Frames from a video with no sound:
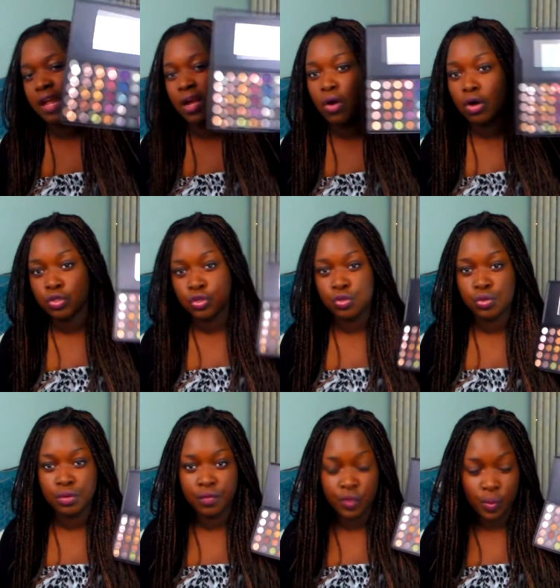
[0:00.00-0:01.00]
and I'll also do
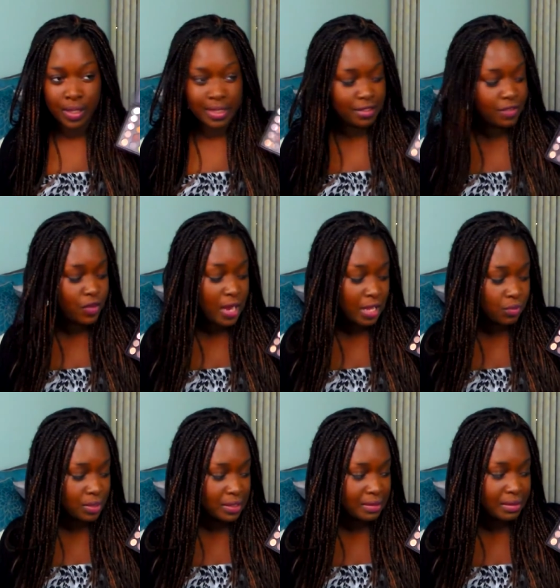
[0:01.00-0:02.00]
a review on this if you guys
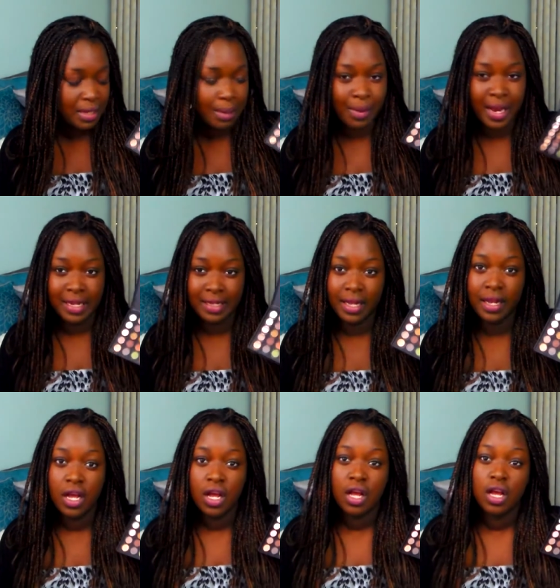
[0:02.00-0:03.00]
want to see it but I
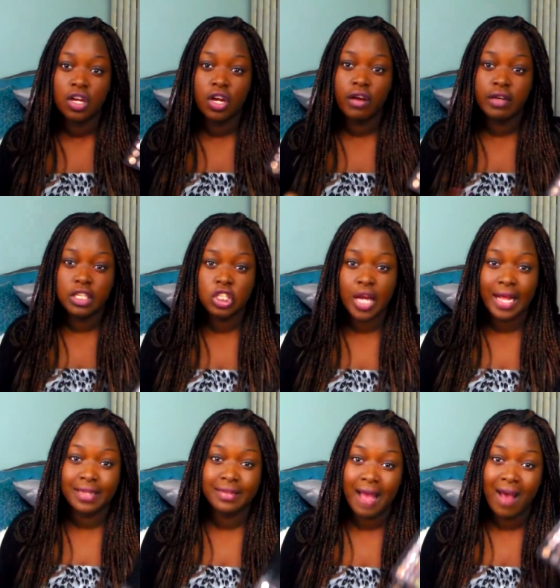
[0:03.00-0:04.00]
did already
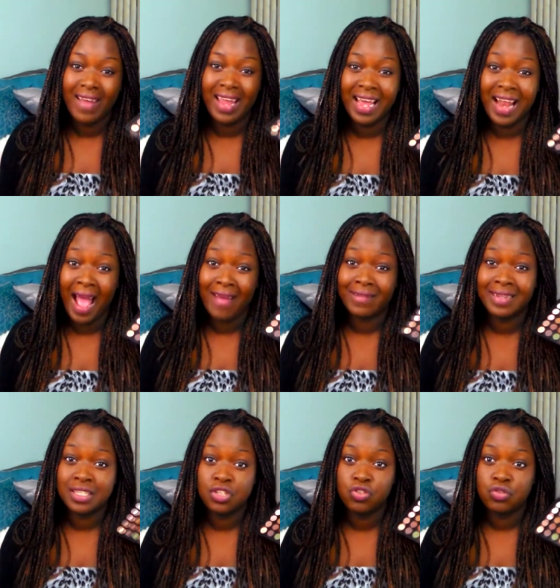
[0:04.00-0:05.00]
try this out and I
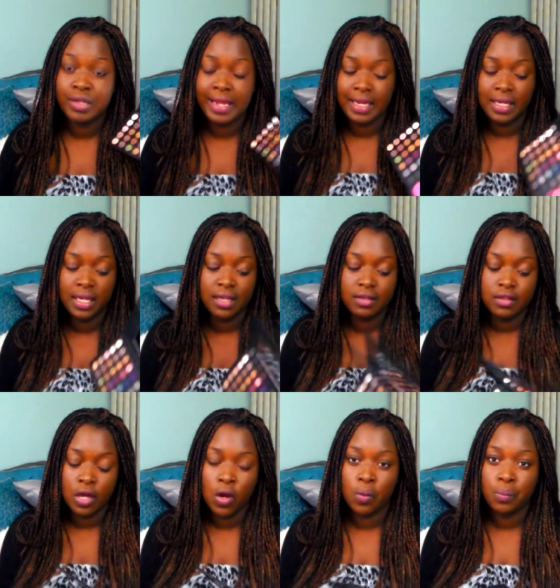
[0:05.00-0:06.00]
really do like it
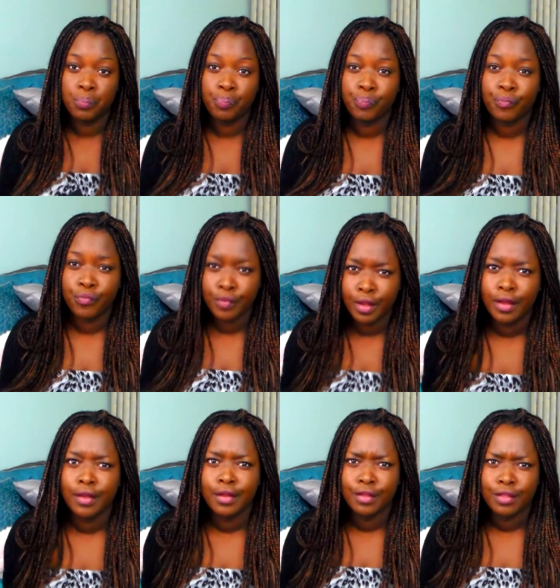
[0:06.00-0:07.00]
so
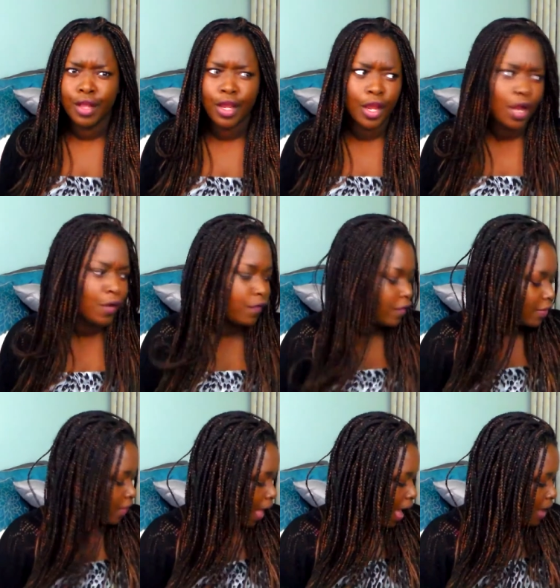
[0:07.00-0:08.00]
there you go for
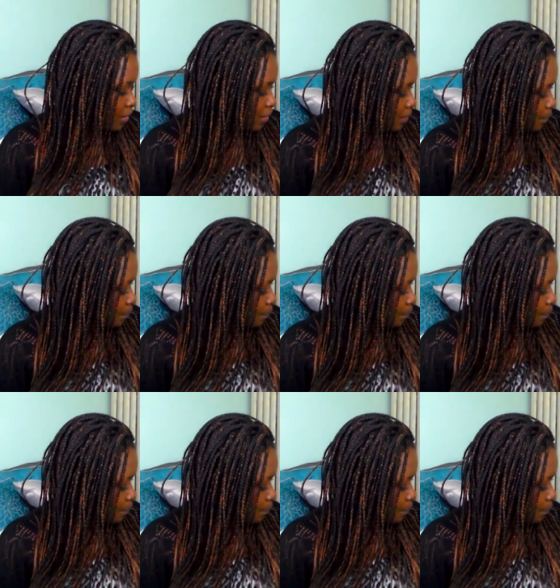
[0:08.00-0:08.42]
that